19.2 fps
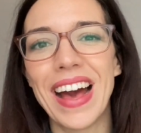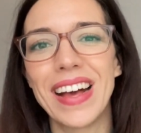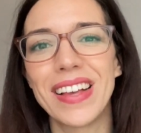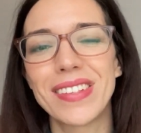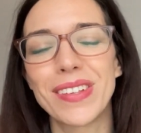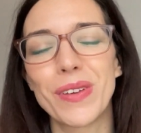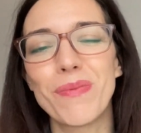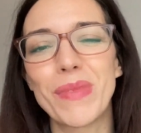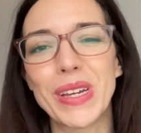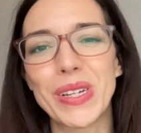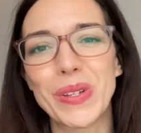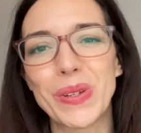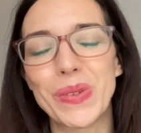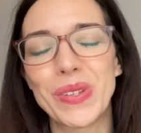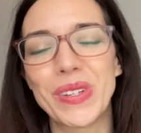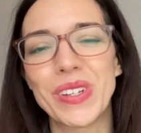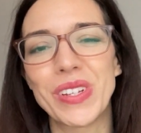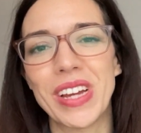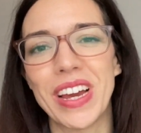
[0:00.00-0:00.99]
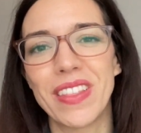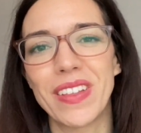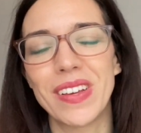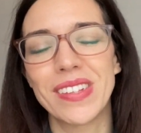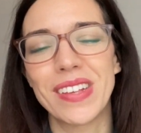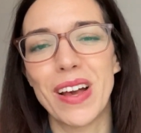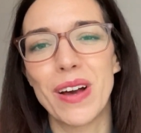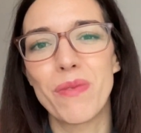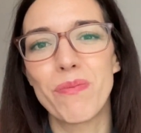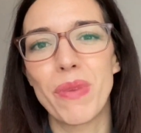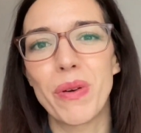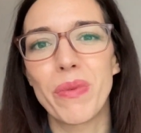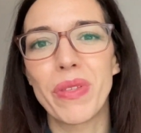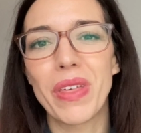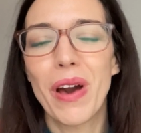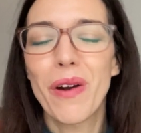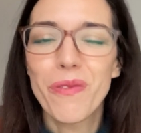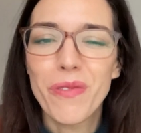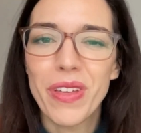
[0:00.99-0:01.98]
so make sure to check those out. But
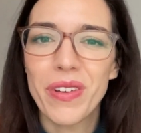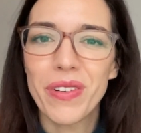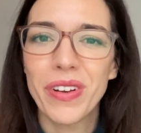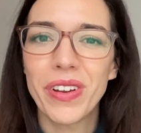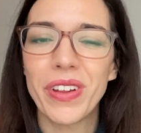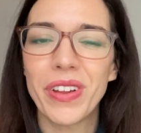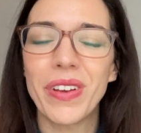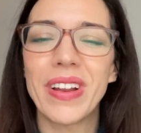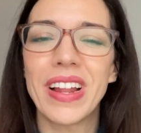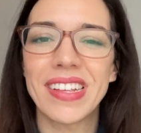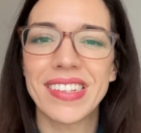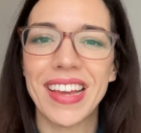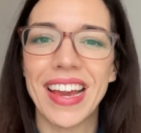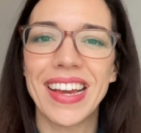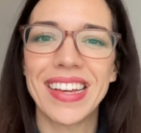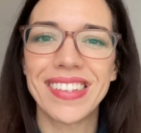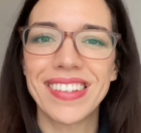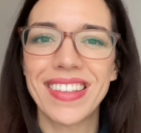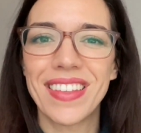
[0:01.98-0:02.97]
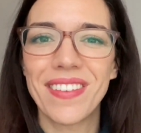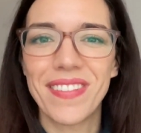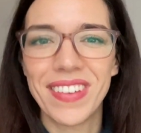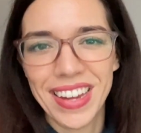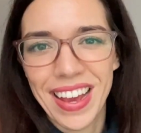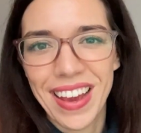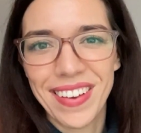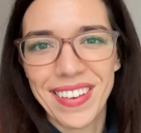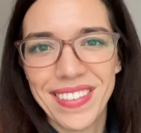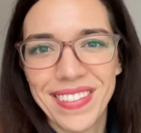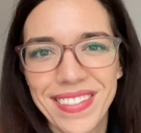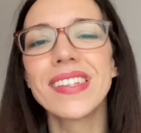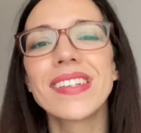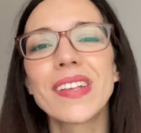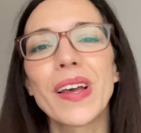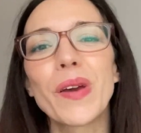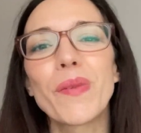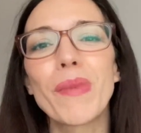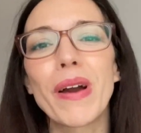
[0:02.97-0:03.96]
without further ado, let's get into the video.
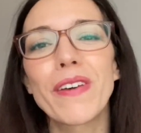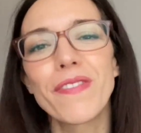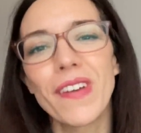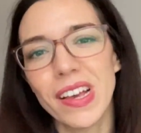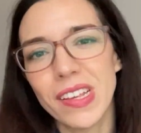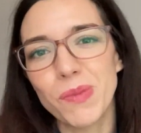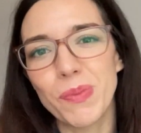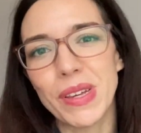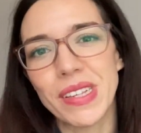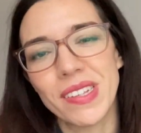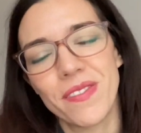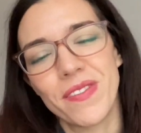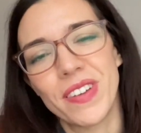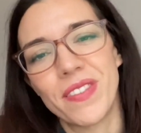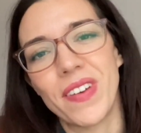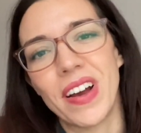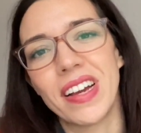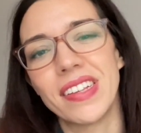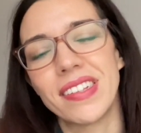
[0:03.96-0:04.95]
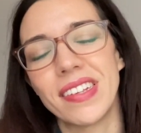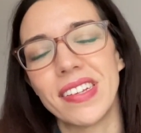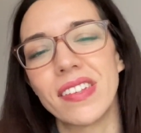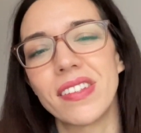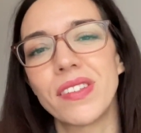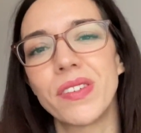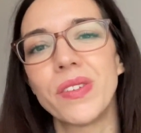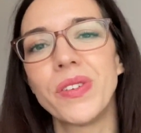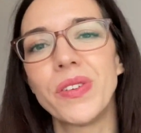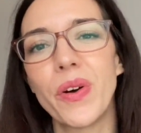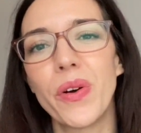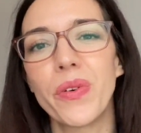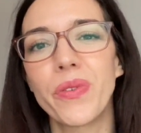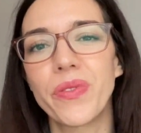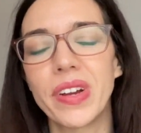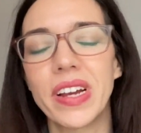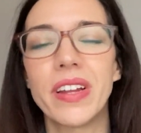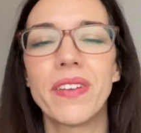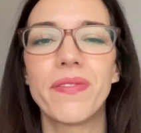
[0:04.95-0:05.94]
So my first piece of advice is to not
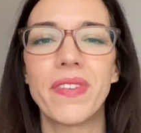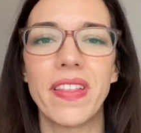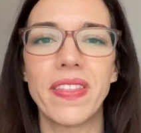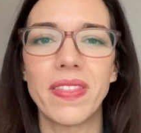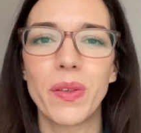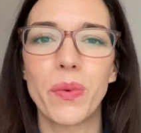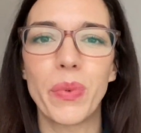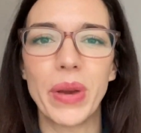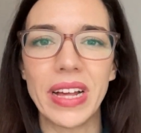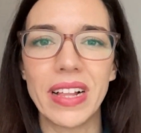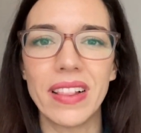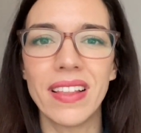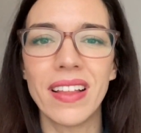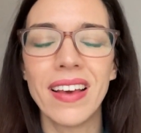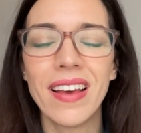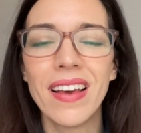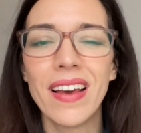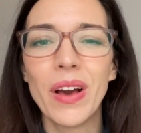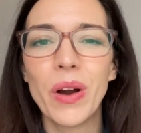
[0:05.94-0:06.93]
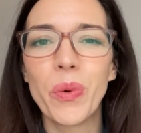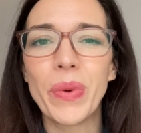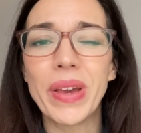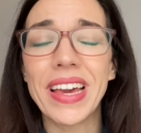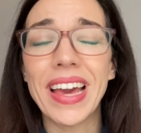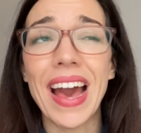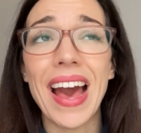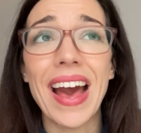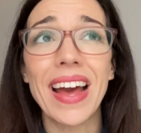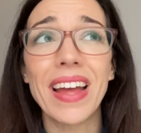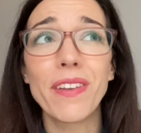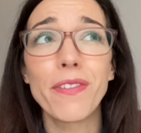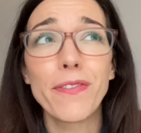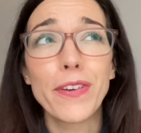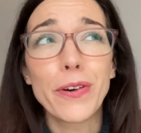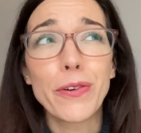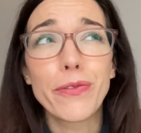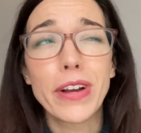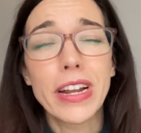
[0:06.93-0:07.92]
reinvent the wheel. We can
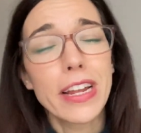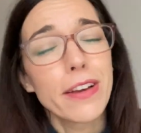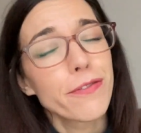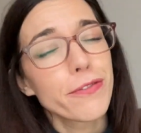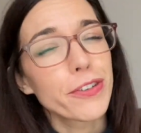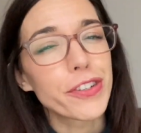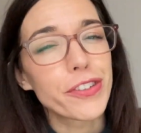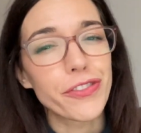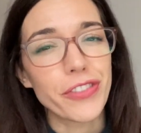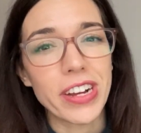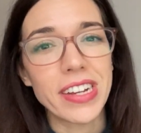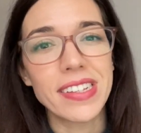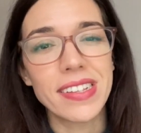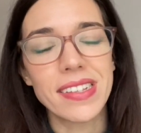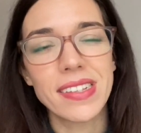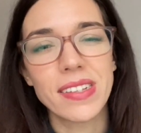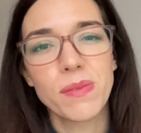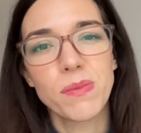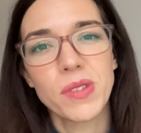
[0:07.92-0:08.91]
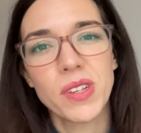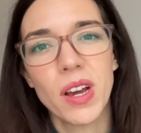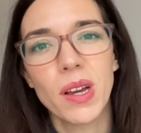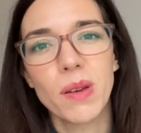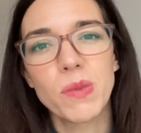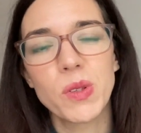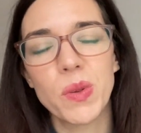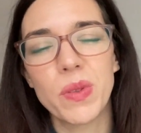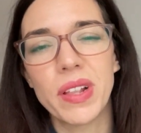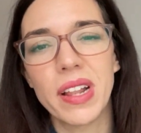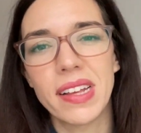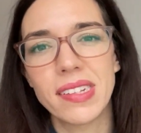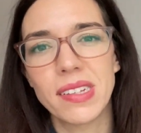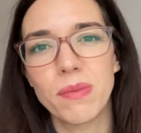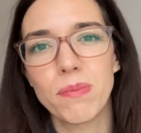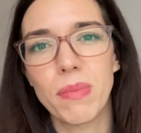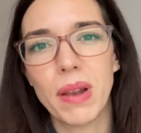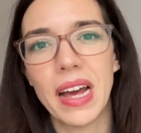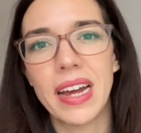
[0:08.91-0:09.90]
feel really frustrated sometimes with
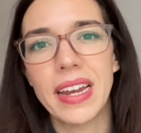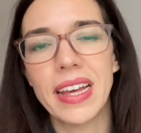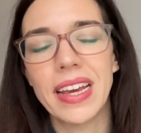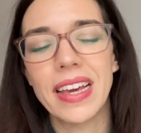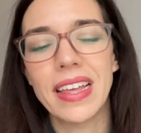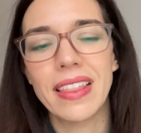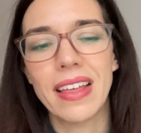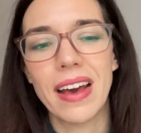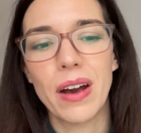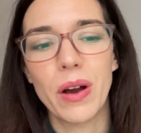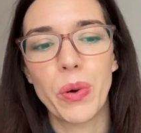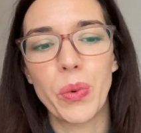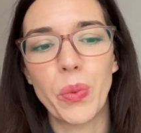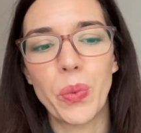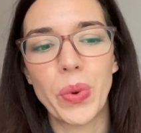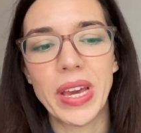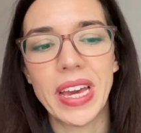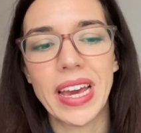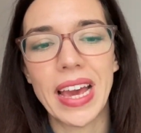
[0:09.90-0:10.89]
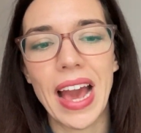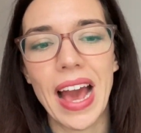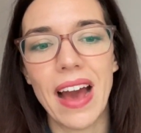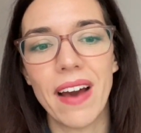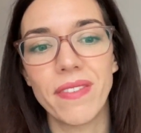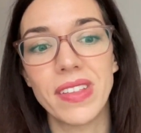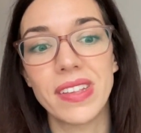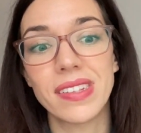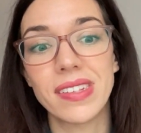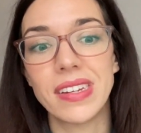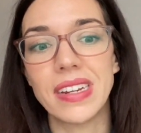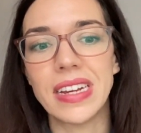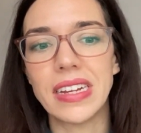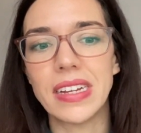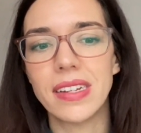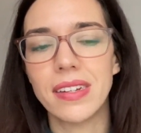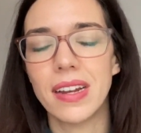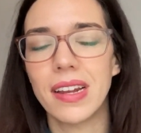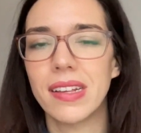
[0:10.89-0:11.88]
lesson planning, that we have this
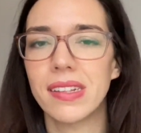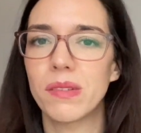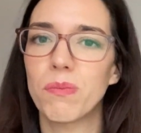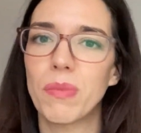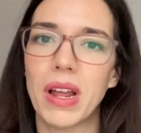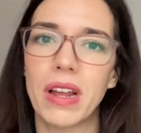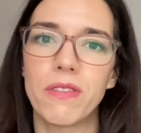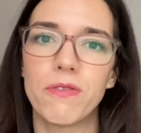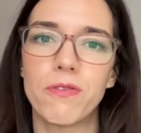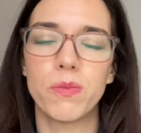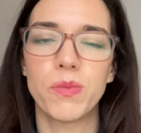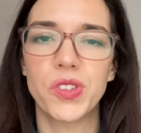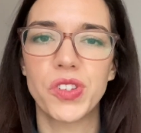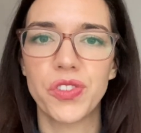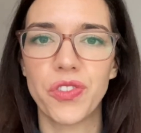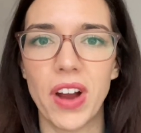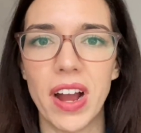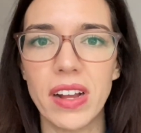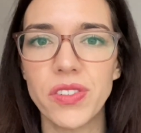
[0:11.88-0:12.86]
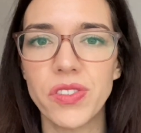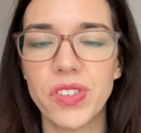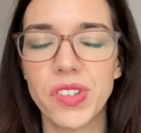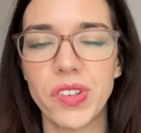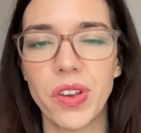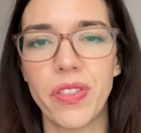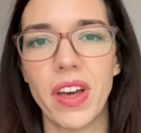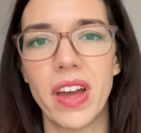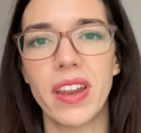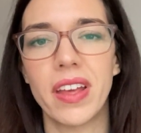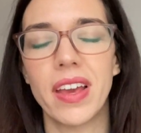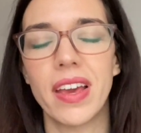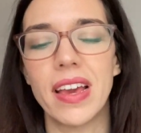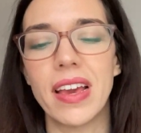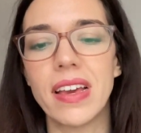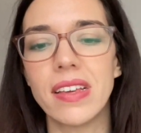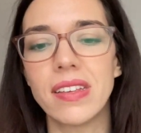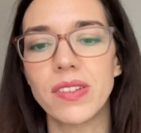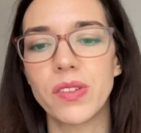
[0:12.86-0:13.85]
need to lesson plan scratch so that it
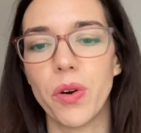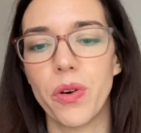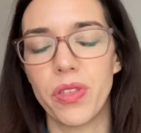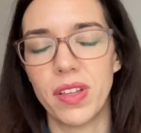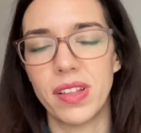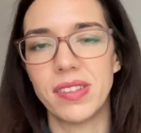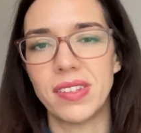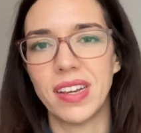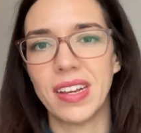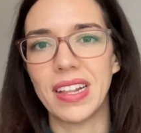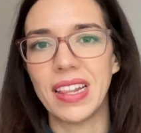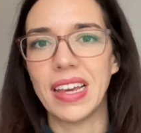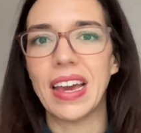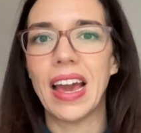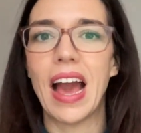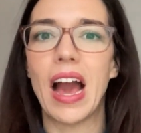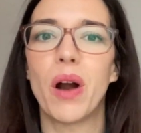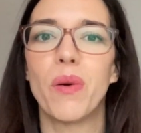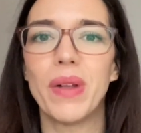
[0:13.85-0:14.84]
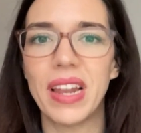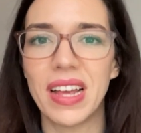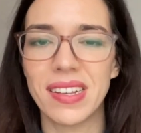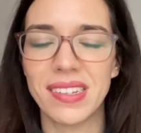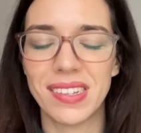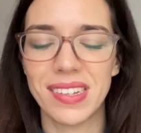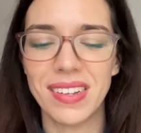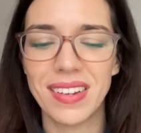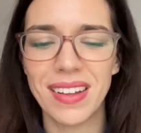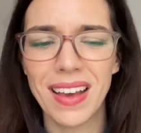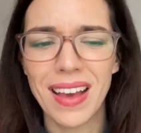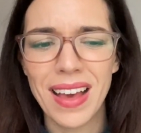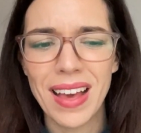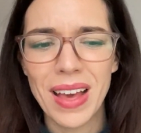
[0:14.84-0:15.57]
is authentically our lesson.